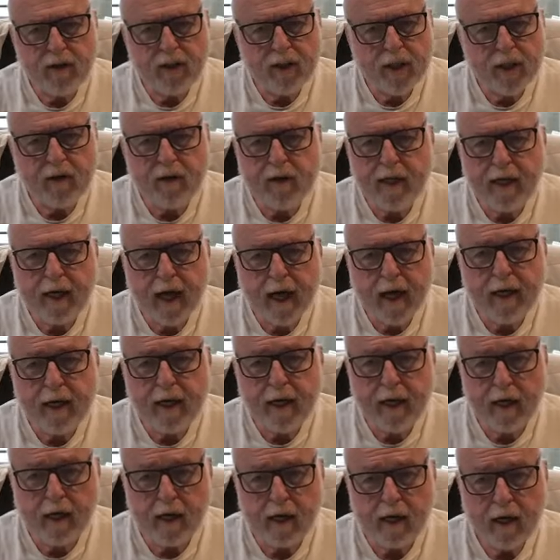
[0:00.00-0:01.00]
there in
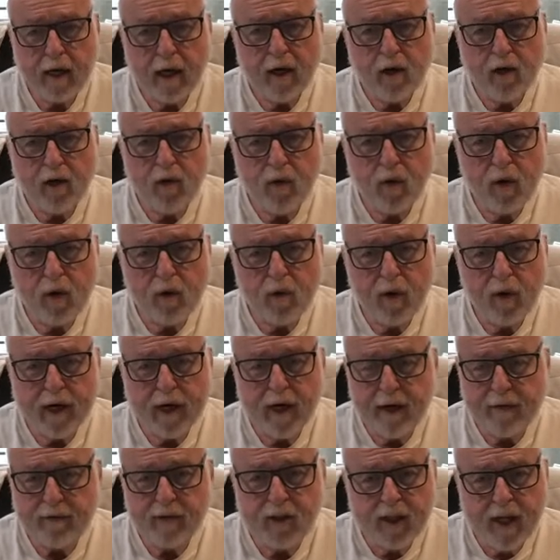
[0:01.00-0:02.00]
Kenya and
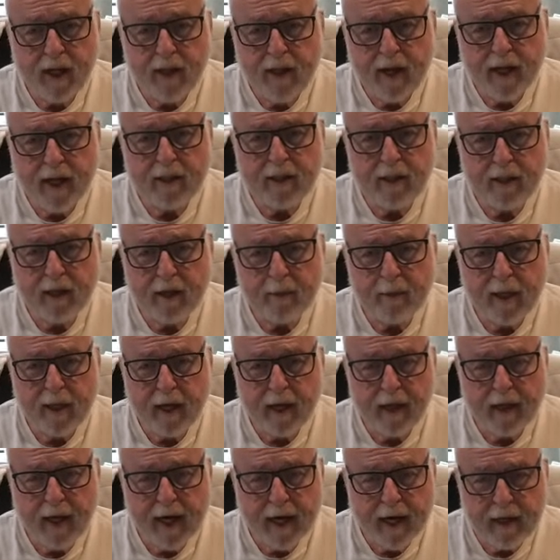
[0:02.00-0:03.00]
I've said that to them, and I
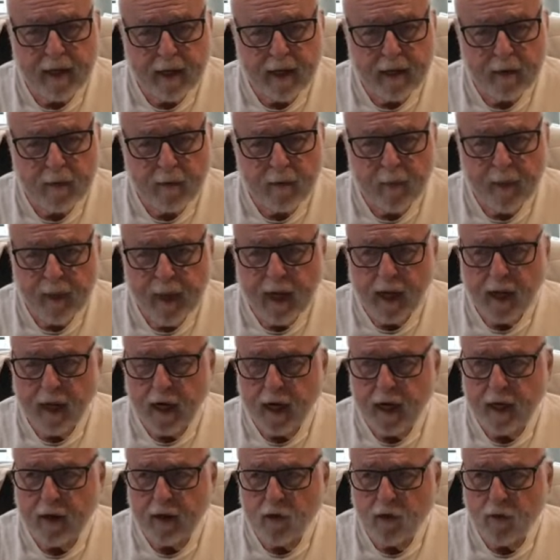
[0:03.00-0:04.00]
thank them,
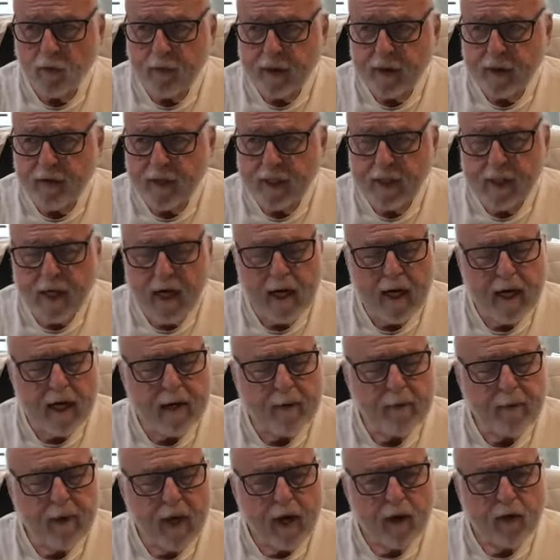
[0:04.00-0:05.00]
I hope every
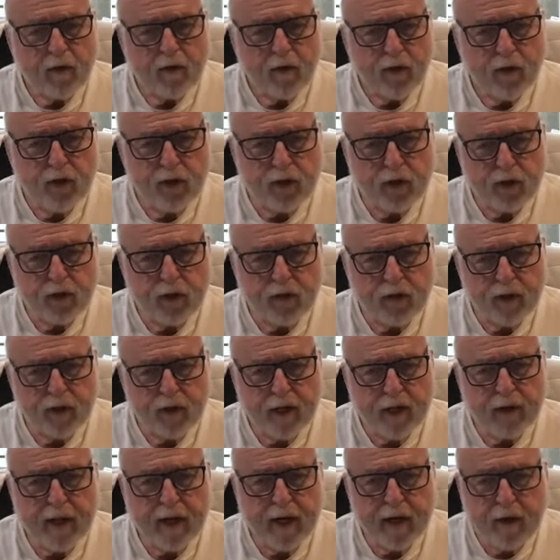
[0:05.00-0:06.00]
time, for the service
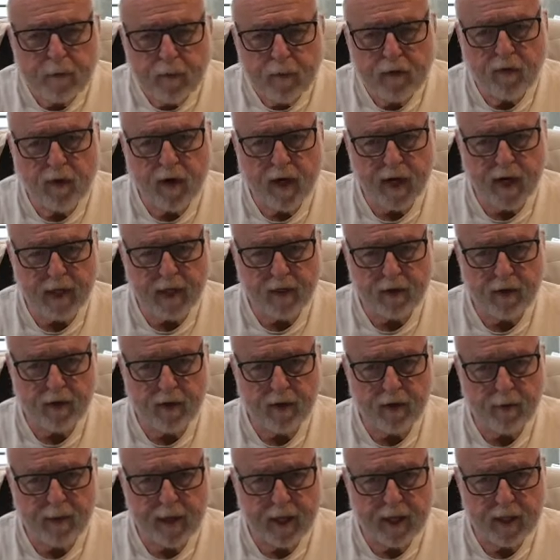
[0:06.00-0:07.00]
that they're providing to
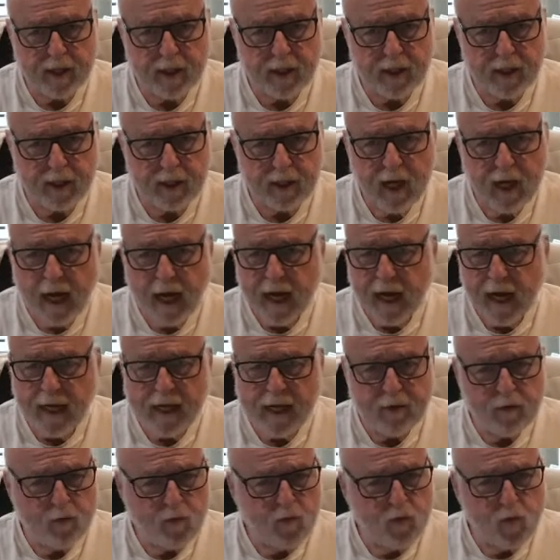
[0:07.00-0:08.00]
their patients in
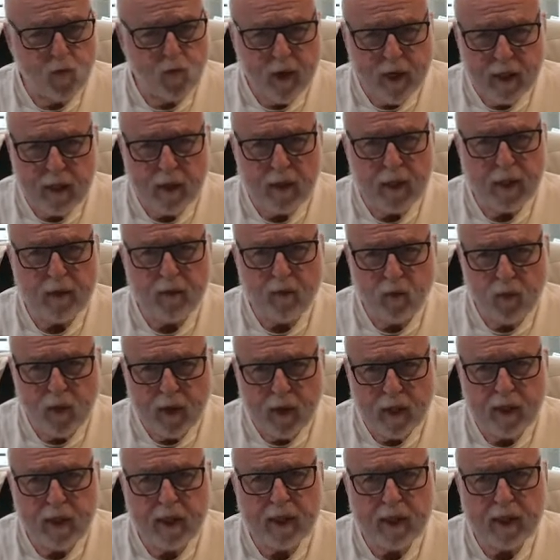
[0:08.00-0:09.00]
really,
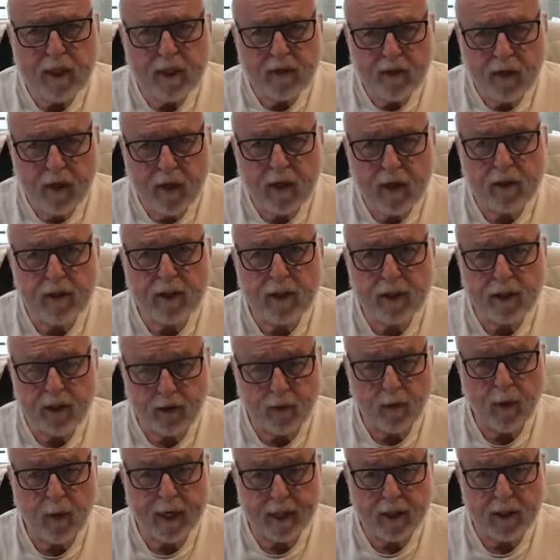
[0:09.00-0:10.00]
really difficult
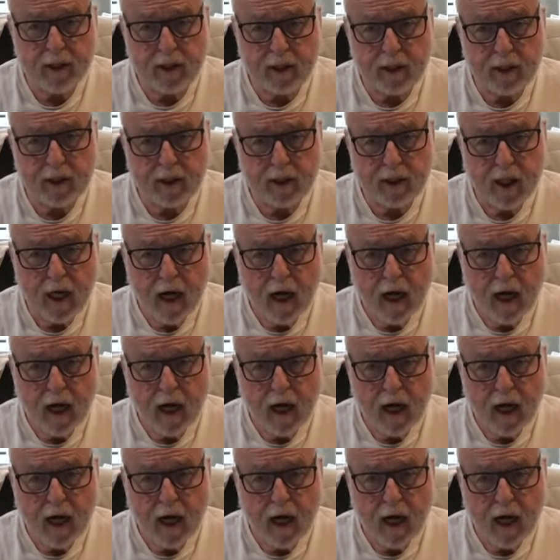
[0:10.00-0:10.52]
situations.